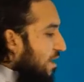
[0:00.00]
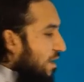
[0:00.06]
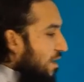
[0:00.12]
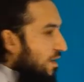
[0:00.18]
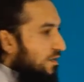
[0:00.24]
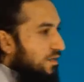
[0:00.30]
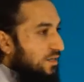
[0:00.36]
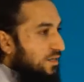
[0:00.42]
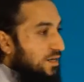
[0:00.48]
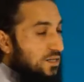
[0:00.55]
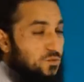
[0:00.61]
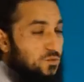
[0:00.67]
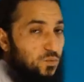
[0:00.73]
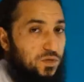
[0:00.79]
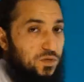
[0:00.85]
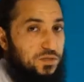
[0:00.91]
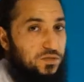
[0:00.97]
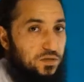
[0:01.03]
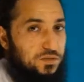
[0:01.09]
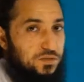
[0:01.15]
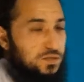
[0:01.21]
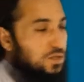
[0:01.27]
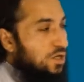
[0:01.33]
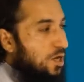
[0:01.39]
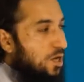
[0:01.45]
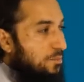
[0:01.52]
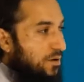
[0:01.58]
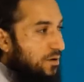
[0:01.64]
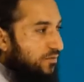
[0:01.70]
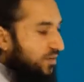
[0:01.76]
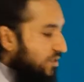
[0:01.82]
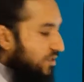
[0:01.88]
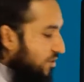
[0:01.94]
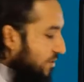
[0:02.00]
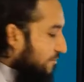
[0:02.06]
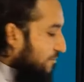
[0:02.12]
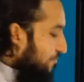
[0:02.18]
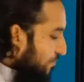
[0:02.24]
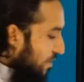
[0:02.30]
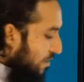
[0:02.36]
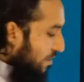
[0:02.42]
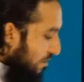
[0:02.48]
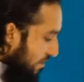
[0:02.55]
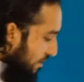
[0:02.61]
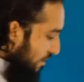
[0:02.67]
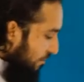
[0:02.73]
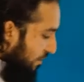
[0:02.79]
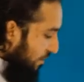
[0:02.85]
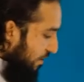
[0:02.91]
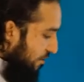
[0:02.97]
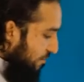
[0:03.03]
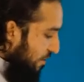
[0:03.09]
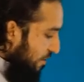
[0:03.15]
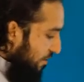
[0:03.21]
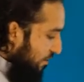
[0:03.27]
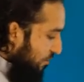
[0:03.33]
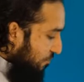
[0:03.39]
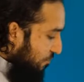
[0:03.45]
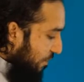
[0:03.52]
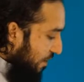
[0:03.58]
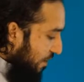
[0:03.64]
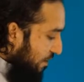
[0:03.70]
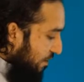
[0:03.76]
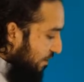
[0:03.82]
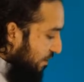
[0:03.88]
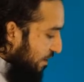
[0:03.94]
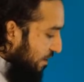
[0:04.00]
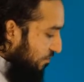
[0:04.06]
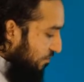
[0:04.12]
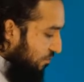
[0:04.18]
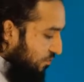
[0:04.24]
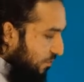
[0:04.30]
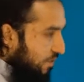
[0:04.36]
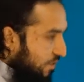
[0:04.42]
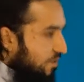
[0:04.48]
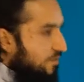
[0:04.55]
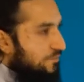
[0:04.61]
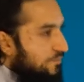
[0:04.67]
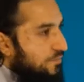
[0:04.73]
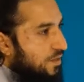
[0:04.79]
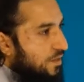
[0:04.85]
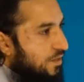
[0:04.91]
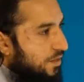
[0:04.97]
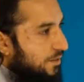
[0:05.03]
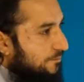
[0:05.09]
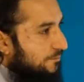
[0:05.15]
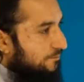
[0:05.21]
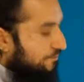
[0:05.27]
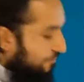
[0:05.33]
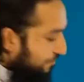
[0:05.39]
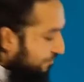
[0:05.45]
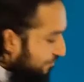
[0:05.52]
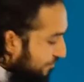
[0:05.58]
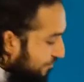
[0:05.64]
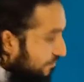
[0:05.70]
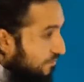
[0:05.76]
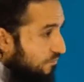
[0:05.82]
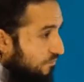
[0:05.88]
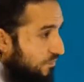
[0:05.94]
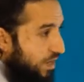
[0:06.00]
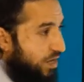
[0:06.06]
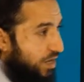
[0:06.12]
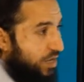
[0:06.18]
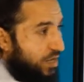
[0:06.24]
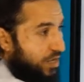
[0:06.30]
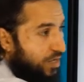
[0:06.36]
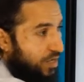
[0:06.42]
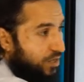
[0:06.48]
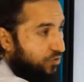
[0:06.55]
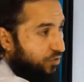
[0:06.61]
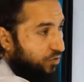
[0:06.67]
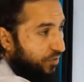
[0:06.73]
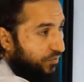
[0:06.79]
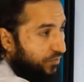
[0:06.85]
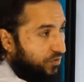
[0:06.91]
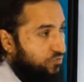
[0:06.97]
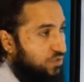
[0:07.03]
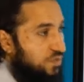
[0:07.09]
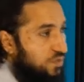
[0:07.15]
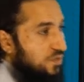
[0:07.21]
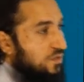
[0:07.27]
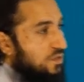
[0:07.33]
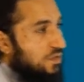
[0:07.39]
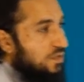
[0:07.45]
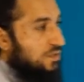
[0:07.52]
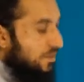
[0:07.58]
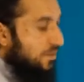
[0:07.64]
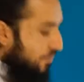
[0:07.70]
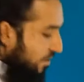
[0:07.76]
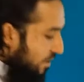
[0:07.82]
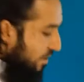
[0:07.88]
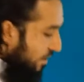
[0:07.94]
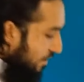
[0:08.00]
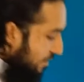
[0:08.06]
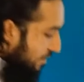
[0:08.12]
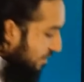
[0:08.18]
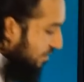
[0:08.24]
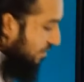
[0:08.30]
and it has 1 dot above it. Let me explain it to you practically how to do it. Okay. So if it's written separately